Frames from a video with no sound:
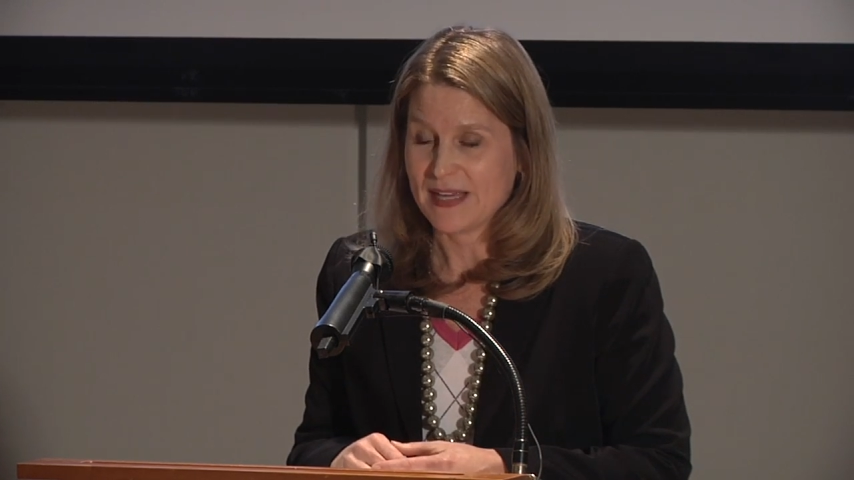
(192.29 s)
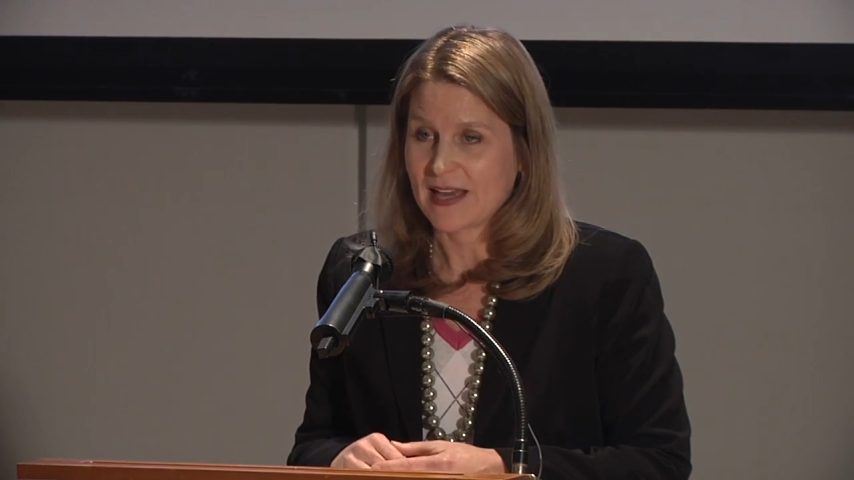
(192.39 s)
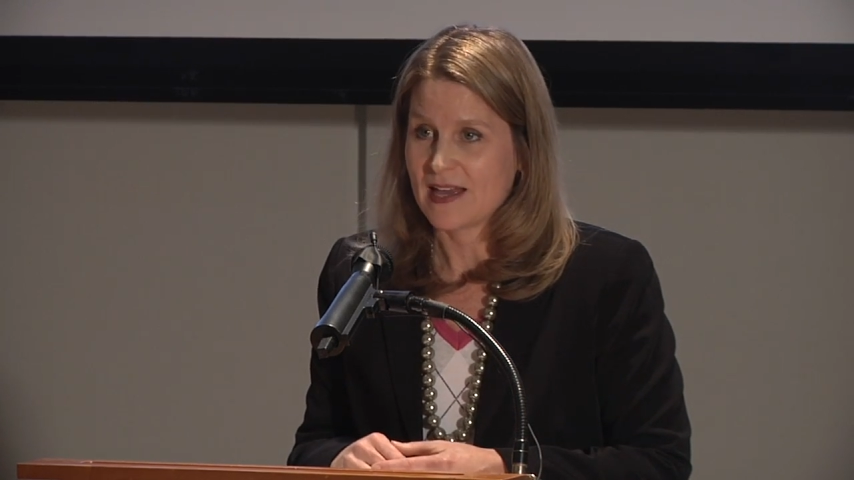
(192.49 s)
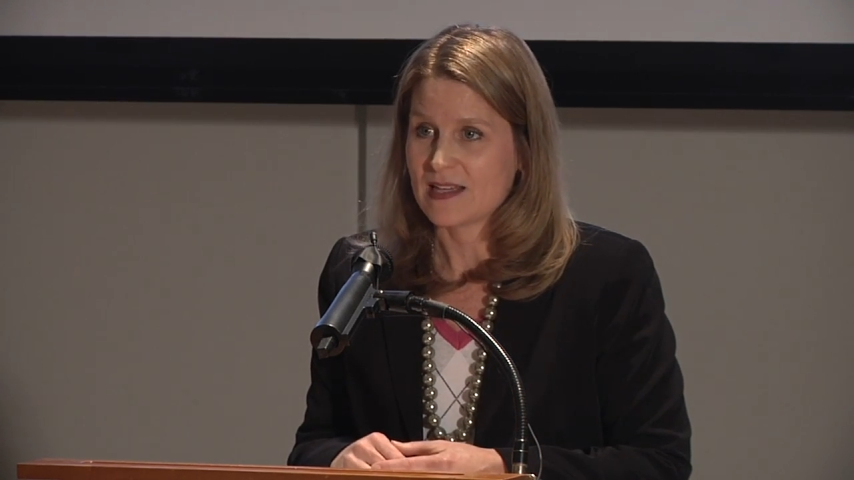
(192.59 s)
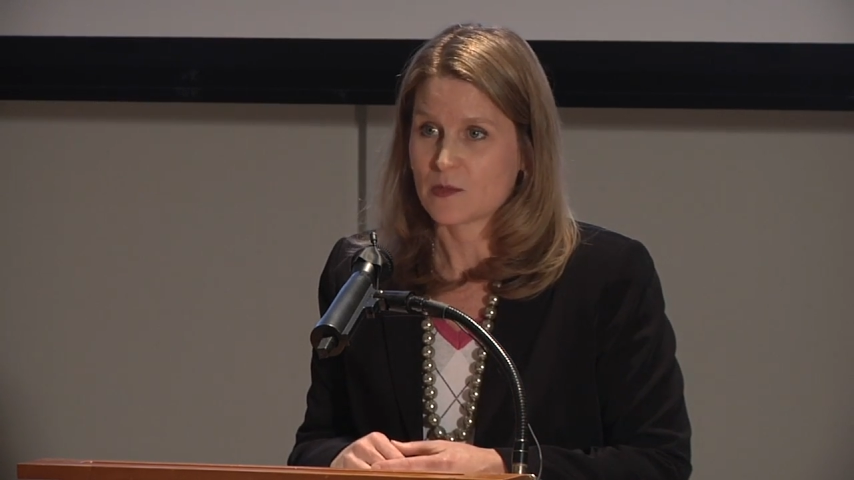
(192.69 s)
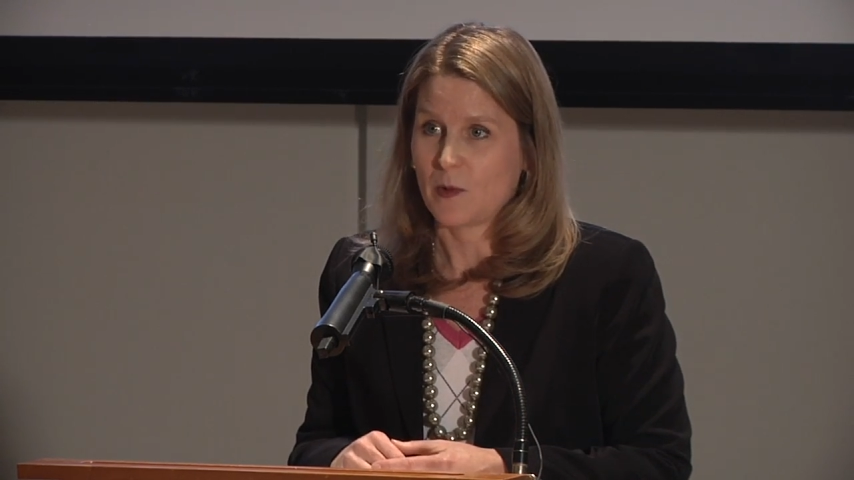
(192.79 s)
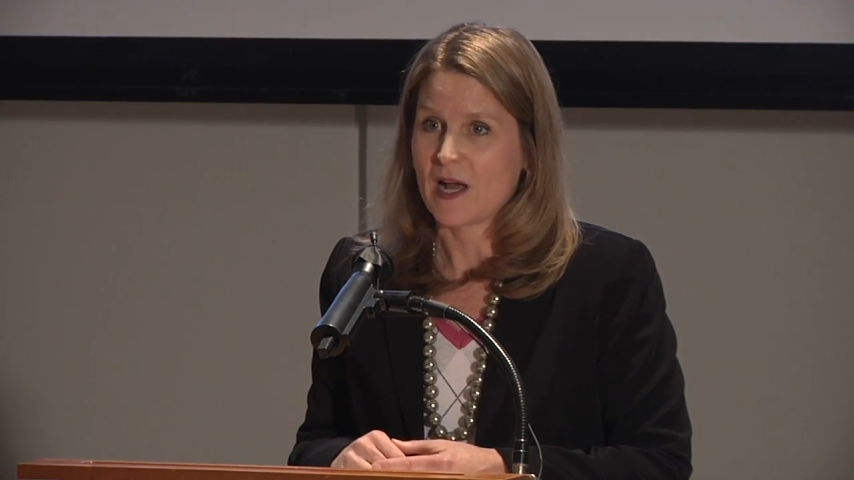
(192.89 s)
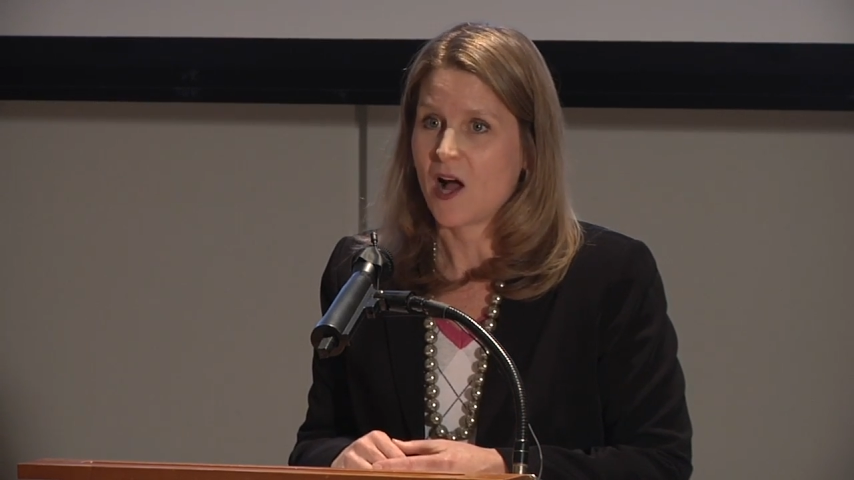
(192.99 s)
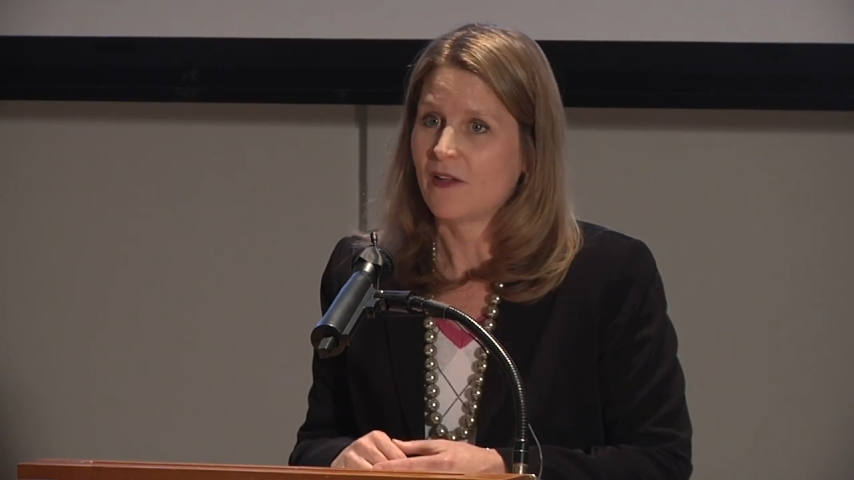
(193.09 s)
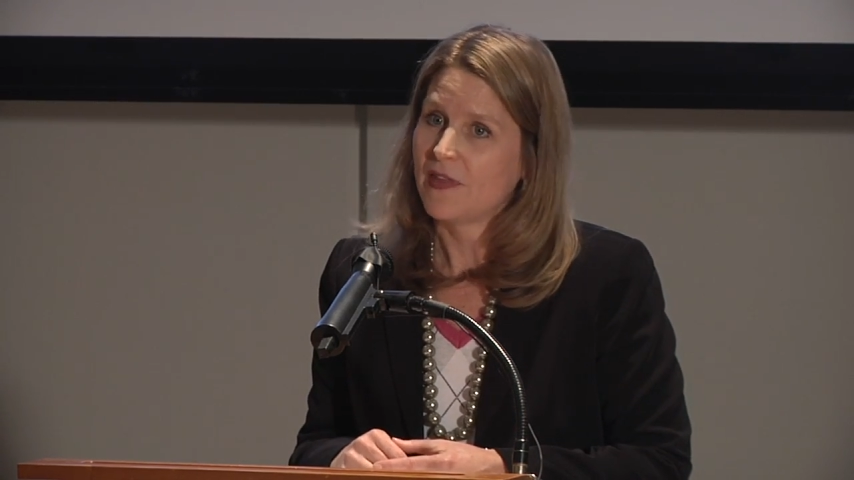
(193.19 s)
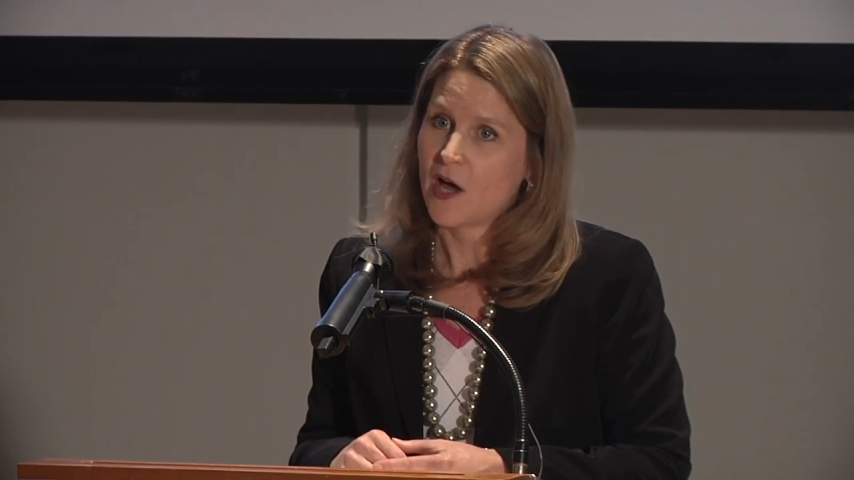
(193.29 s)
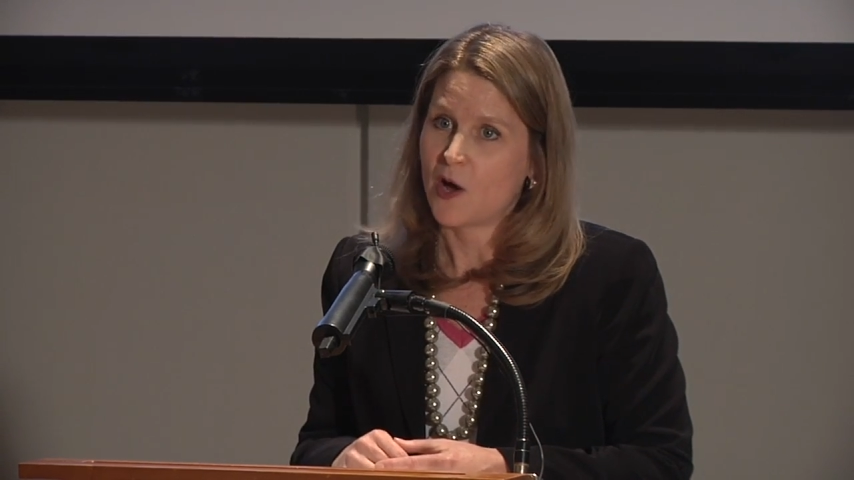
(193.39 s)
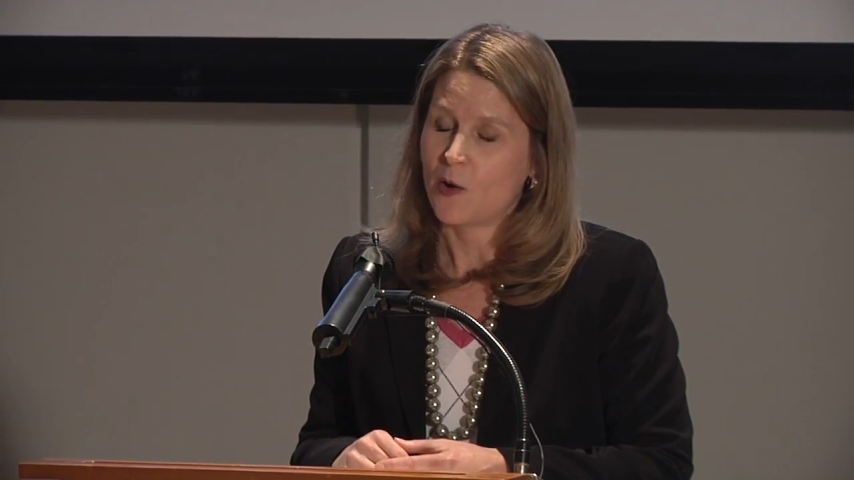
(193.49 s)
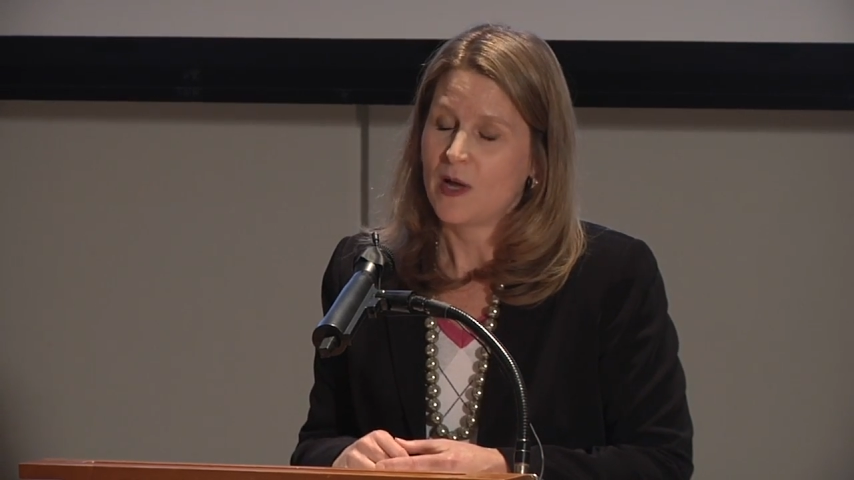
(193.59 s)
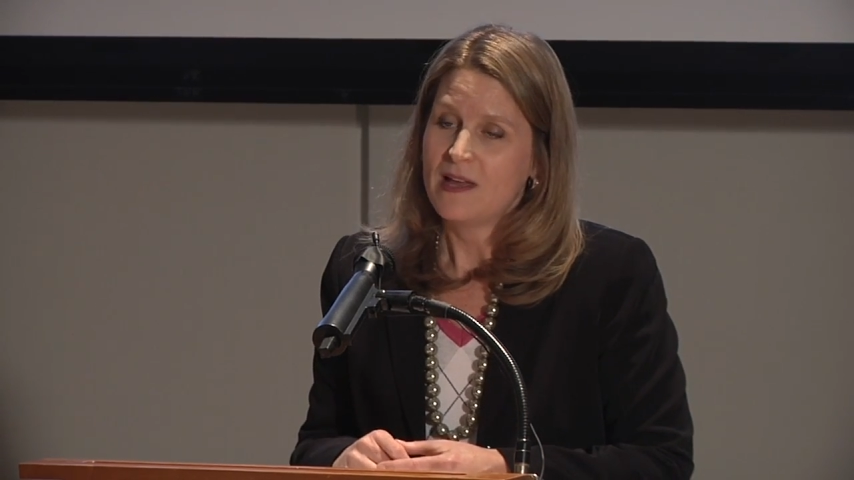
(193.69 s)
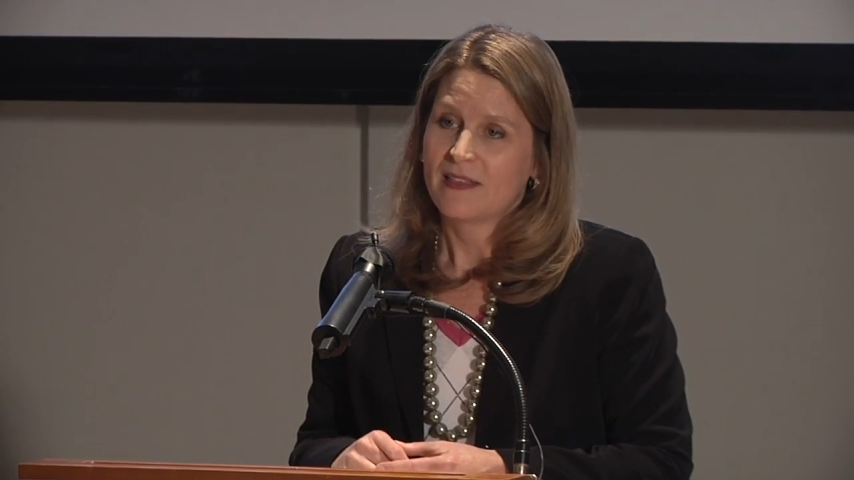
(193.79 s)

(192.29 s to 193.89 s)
because we all know